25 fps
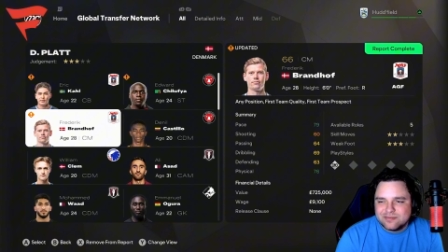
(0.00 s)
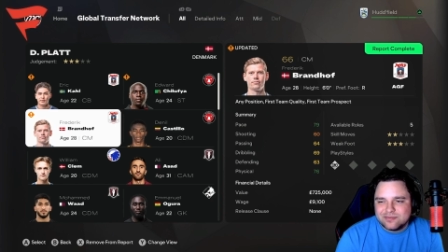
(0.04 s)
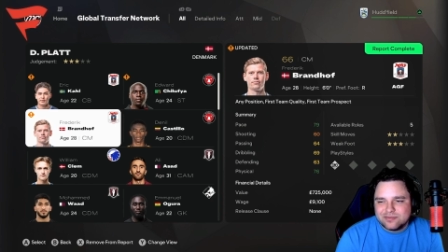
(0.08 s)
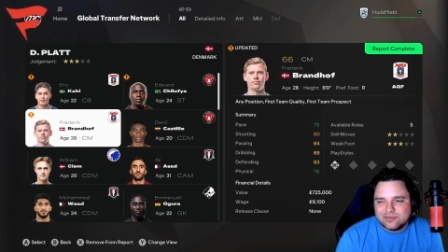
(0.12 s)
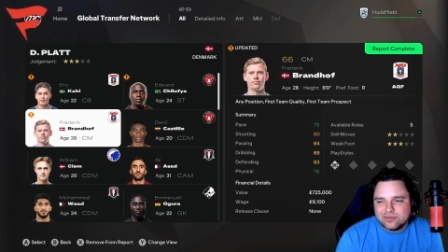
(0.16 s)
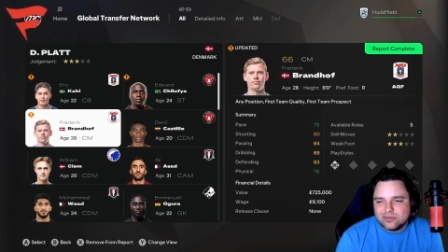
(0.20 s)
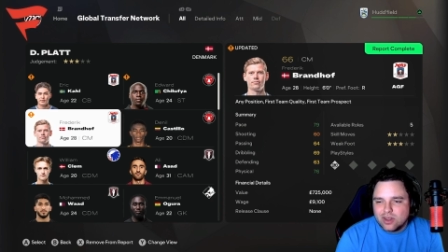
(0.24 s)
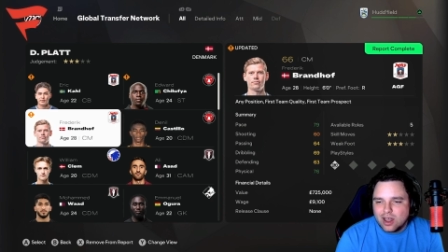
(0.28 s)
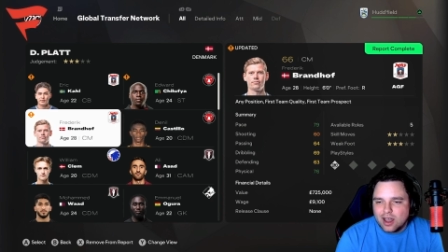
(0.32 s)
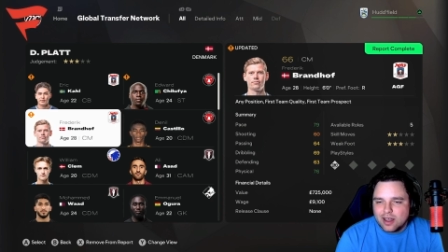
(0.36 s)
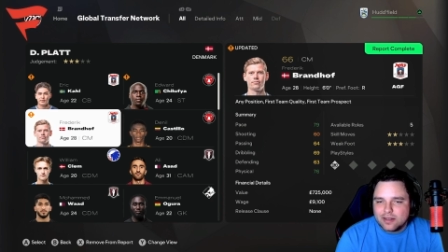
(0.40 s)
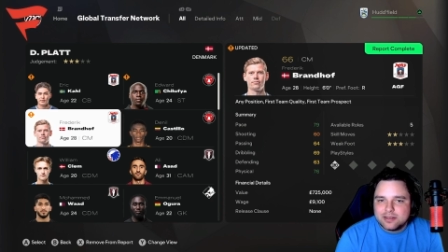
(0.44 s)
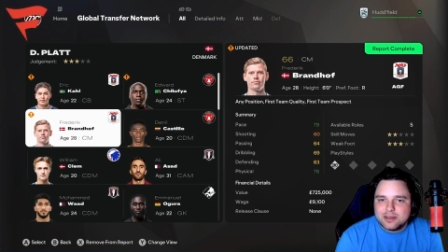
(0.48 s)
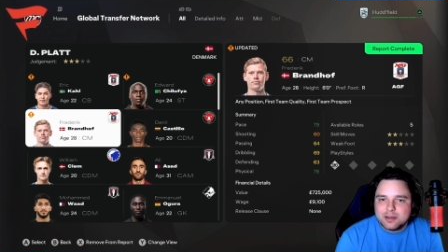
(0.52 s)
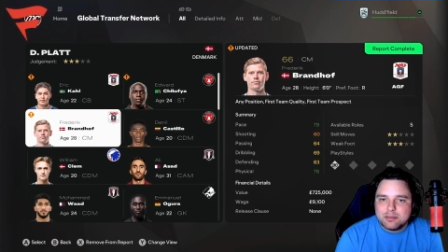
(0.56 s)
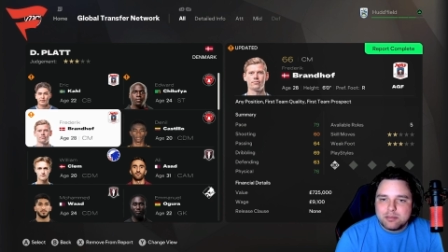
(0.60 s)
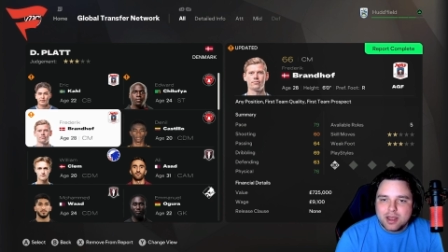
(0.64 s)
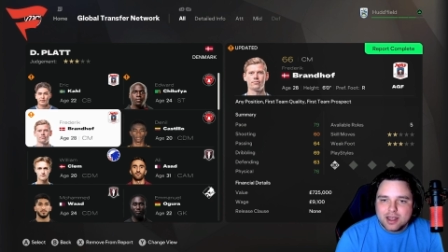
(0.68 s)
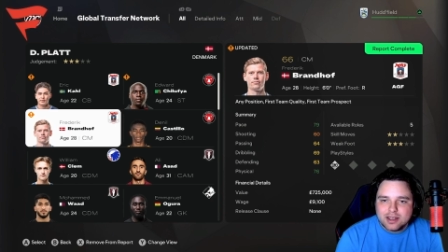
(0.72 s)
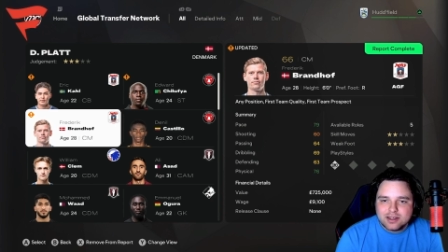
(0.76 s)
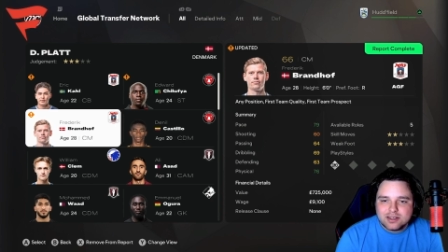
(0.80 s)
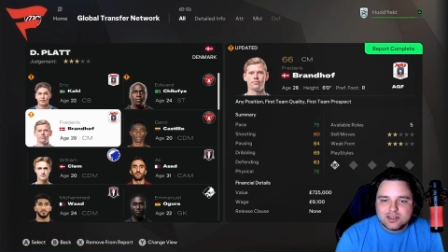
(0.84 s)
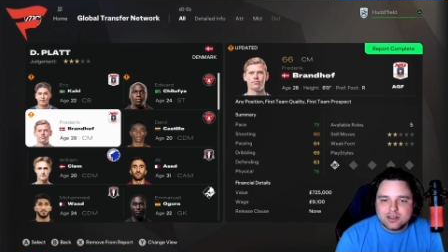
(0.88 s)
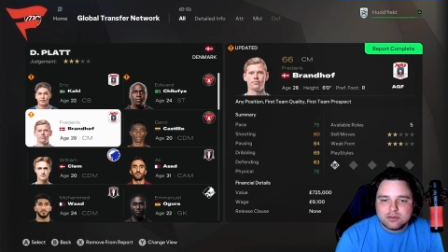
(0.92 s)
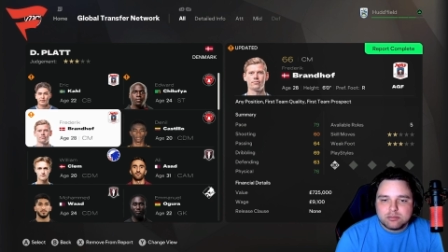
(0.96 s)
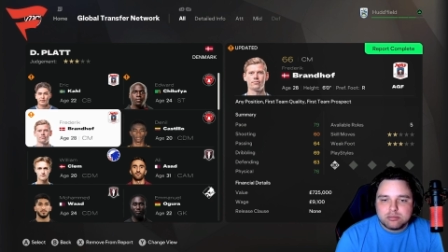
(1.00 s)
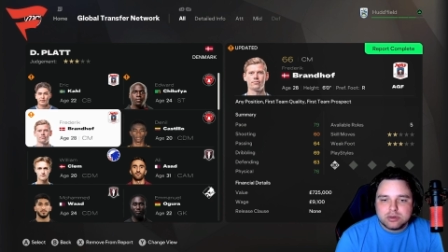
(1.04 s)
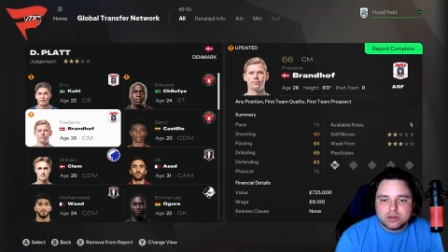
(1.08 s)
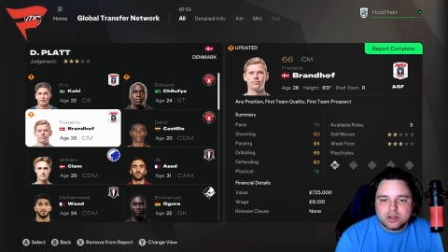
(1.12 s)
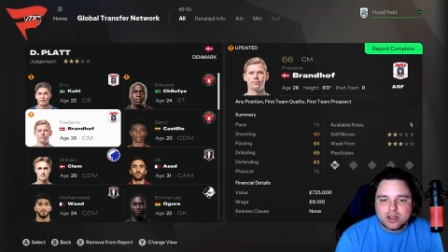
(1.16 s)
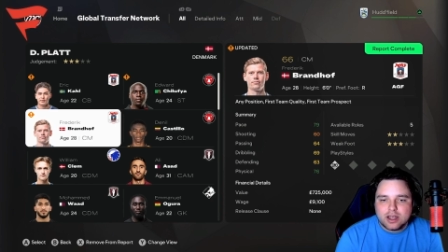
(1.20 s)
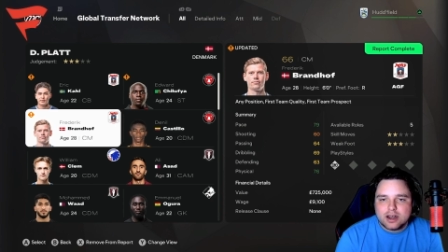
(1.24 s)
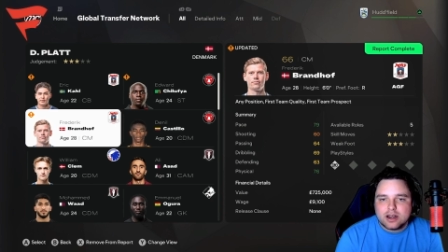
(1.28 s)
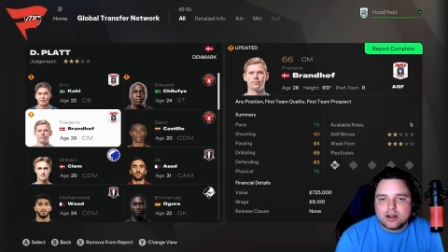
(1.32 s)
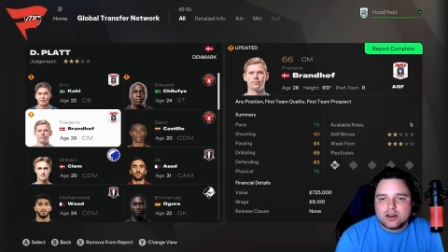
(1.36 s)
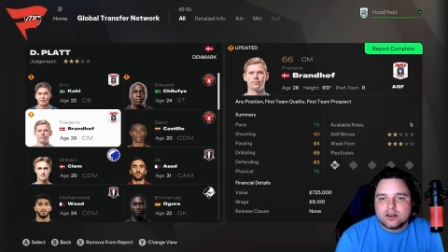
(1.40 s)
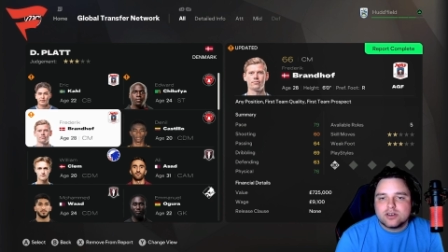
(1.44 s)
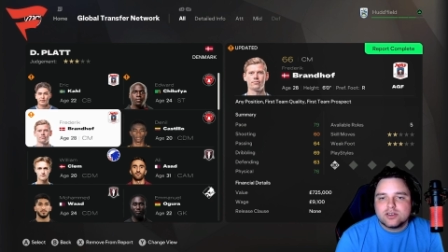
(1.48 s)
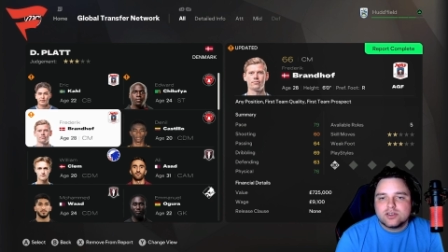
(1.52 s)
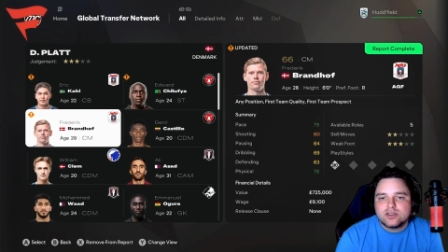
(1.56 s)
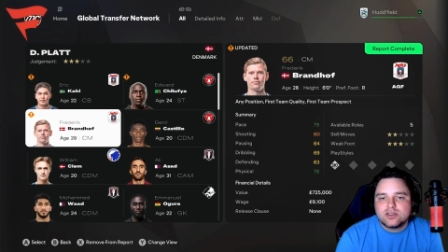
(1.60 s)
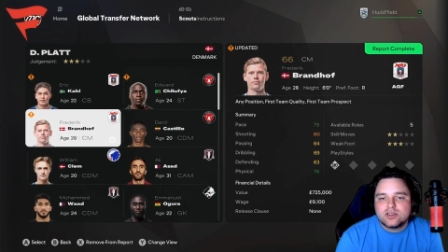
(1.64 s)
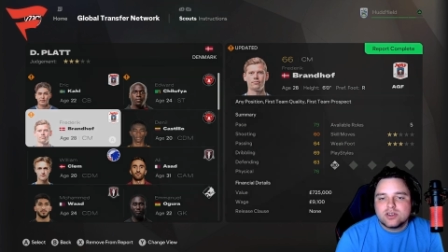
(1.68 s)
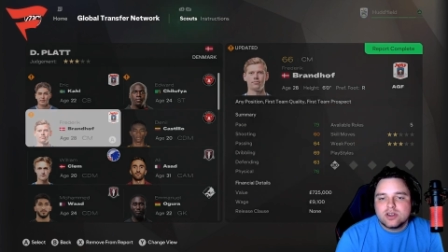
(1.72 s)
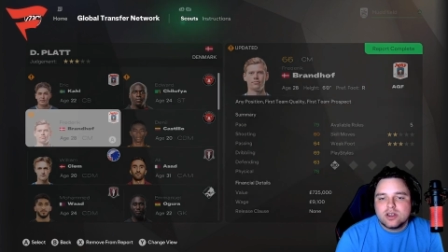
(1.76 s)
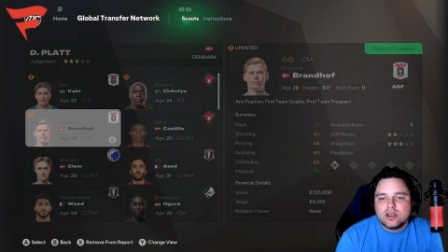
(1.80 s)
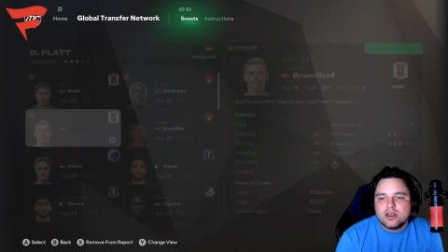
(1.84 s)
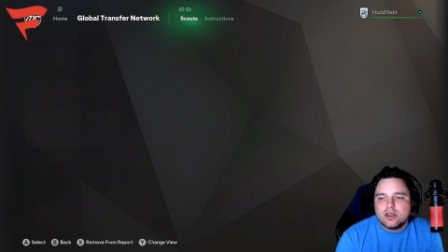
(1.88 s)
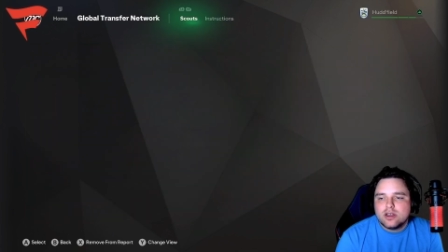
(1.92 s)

not the best of players.